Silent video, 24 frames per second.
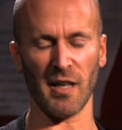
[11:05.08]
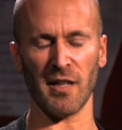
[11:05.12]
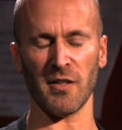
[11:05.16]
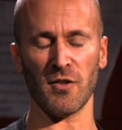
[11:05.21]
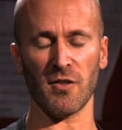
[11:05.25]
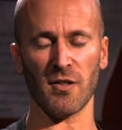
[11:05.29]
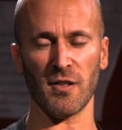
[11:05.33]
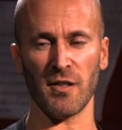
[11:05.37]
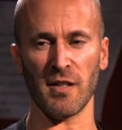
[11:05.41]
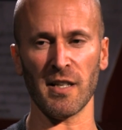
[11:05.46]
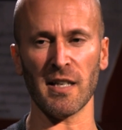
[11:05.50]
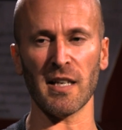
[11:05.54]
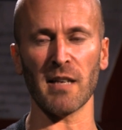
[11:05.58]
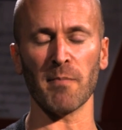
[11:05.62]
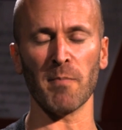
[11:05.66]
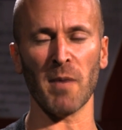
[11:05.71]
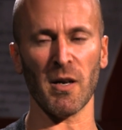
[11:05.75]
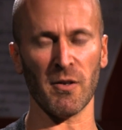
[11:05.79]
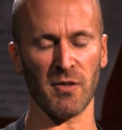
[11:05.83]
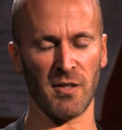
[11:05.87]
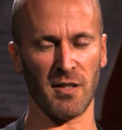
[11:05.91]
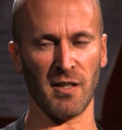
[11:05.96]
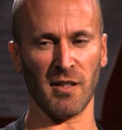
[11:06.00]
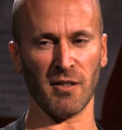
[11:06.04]
an, the
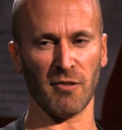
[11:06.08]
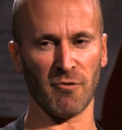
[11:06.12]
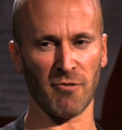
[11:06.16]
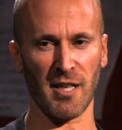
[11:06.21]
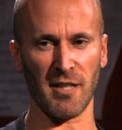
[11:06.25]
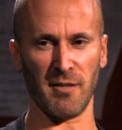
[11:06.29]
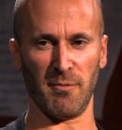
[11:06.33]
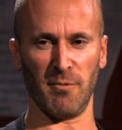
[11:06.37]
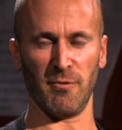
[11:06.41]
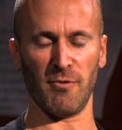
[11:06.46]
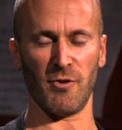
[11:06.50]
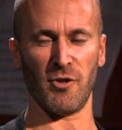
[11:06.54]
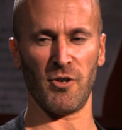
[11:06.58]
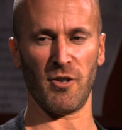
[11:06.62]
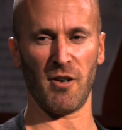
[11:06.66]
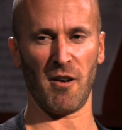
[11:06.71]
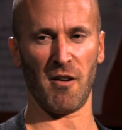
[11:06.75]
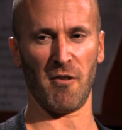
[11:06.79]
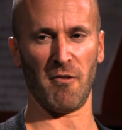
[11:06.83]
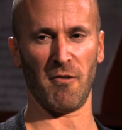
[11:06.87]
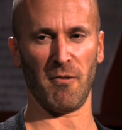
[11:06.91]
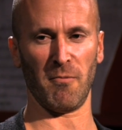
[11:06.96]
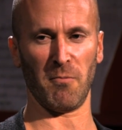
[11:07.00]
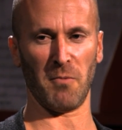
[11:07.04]
most incredible
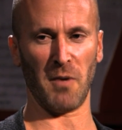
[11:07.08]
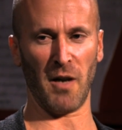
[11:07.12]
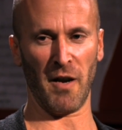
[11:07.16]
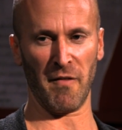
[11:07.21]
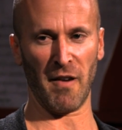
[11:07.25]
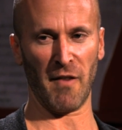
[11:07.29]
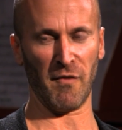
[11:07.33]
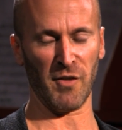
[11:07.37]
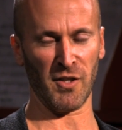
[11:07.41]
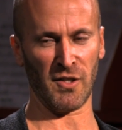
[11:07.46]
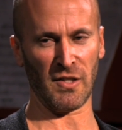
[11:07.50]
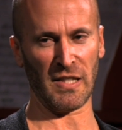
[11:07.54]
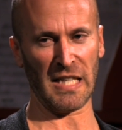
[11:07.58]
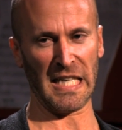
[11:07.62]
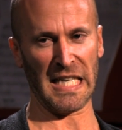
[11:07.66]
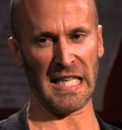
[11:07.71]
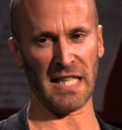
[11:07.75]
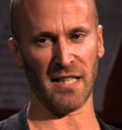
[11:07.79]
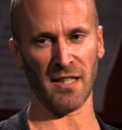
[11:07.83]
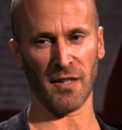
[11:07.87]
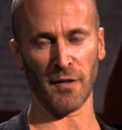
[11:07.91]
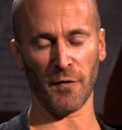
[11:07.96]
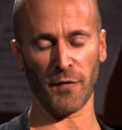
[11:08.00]
show I've ever seen,